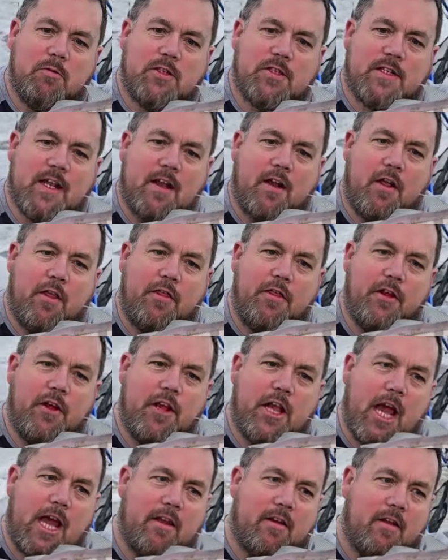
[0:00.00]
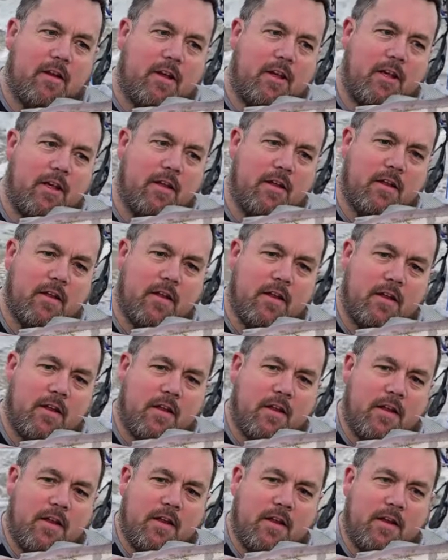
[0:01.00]
we just had our third haddock.
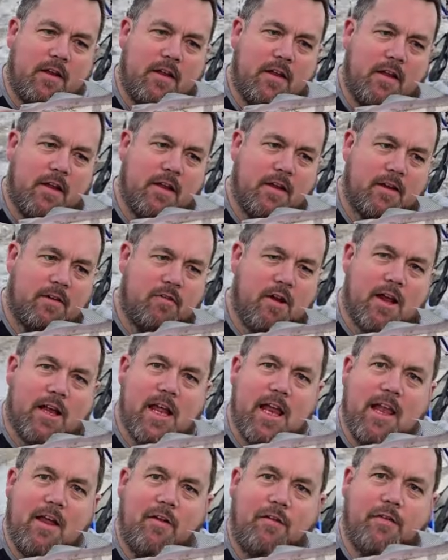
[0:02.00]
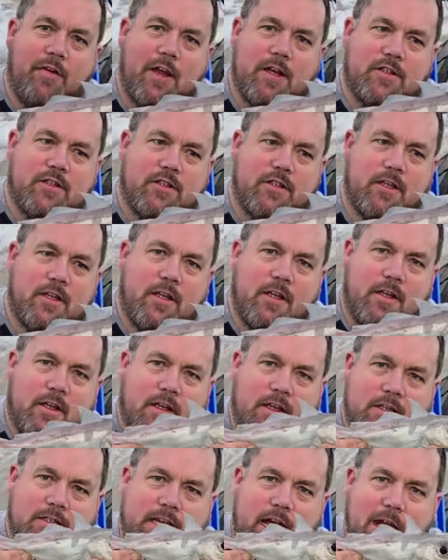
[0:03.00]
Cracking little fish.
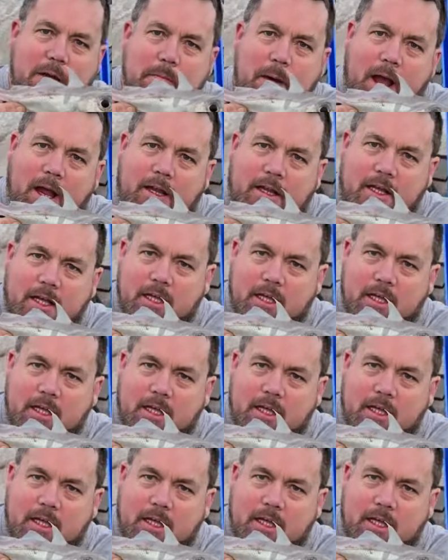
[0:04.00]
Let's get him back.